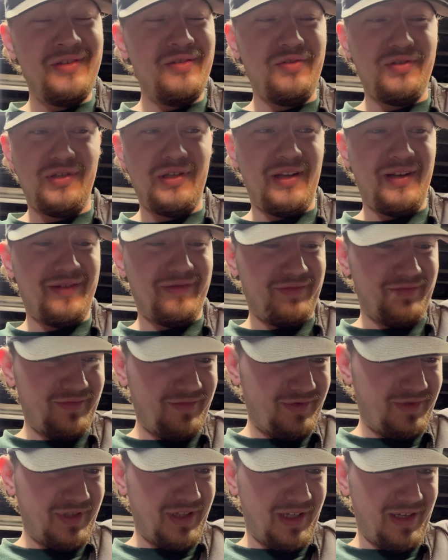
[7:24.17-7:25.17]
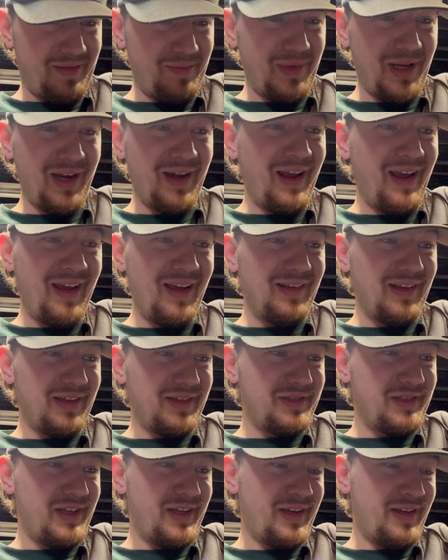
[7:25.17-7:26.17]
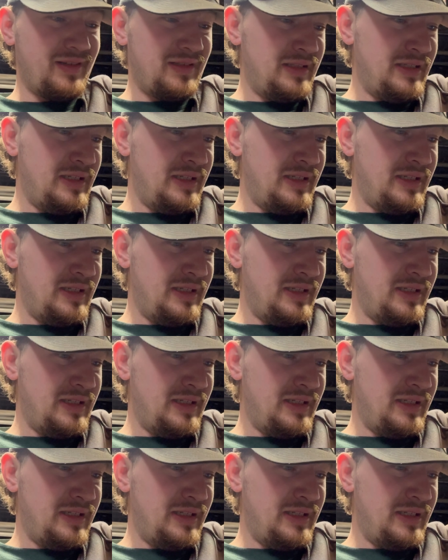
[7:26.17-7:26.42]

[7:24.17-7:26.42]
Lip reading: which I don't see it being that. Like I said,